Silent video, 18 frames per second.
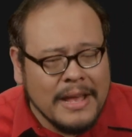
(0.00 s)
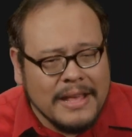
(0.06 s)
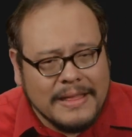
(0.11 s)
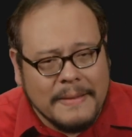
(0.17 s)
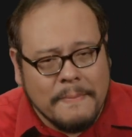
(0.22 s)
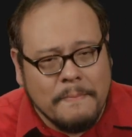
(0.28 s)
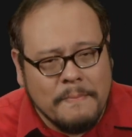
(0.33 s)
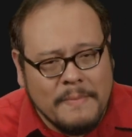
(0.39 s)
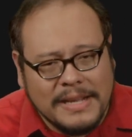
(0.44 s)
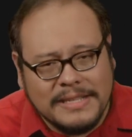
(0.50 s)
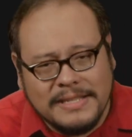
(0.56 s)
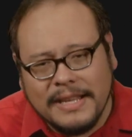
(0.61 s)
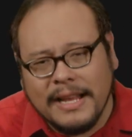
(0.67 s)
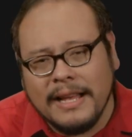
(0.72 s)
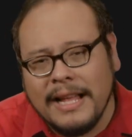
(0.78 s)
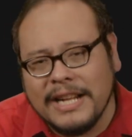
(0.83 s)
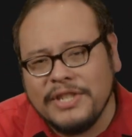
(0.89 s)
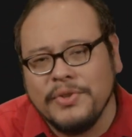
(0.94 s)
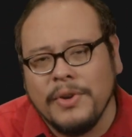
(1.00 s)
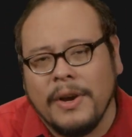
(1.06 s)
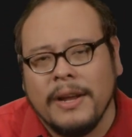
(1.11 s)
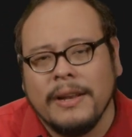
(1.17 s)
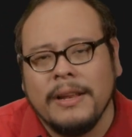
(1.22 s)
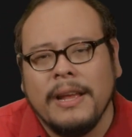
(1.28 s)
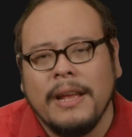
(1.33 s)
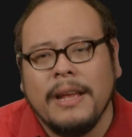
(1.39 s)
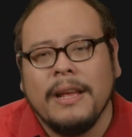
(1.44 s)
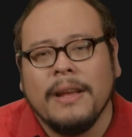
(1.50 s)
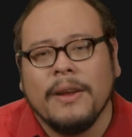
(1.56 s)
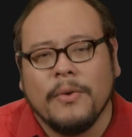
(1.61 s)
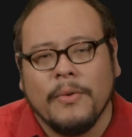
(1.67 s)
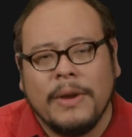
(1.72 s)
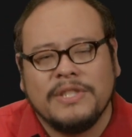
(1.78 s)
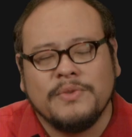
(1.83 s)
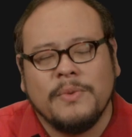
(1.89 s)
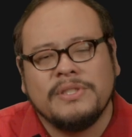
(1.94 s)
The missing electron
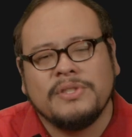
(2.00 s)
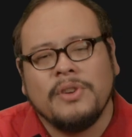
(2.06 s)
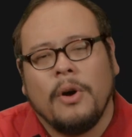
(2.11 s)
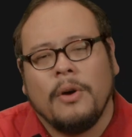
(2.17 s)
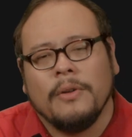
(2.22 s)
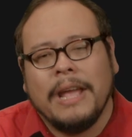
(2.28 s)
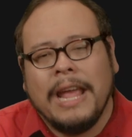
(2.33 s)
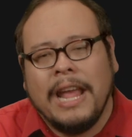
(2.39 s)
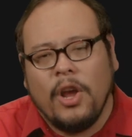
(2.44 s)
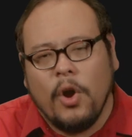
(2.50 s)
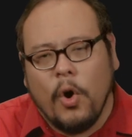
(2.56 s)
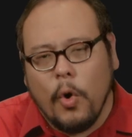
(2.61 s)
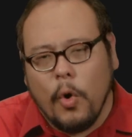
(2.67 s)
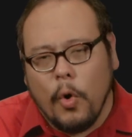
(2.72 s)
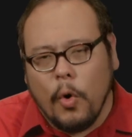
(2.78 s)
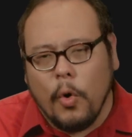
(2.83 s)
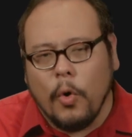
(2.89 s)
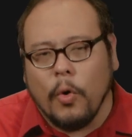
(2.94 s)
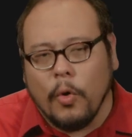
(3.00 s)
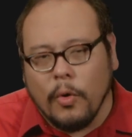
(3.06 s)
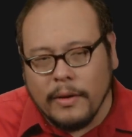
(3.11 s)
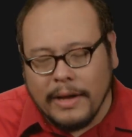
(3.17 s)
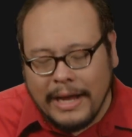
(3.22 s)
creates what's called a hole,